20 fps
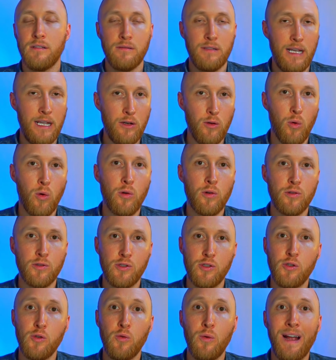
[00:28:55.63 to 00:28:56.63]
in order
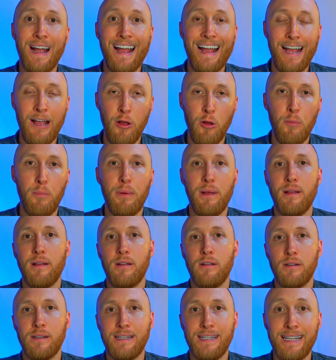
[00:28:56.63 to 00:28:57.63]
to help
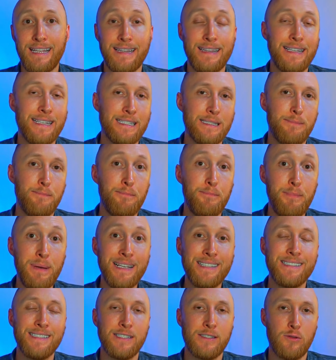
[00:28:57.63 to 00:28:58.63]
get this
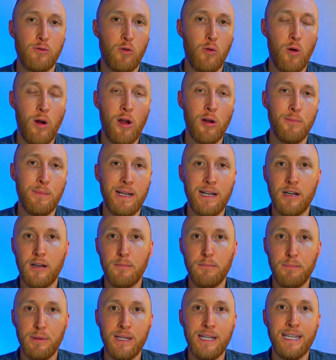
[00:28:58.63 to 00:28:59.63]
business requirement
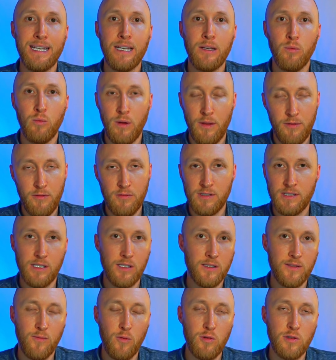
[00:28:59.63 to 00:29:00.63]
completed with your
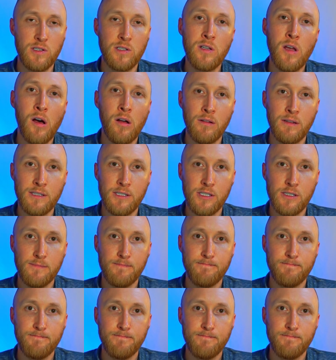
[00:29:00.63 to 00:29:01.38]
Salesforce knowledge.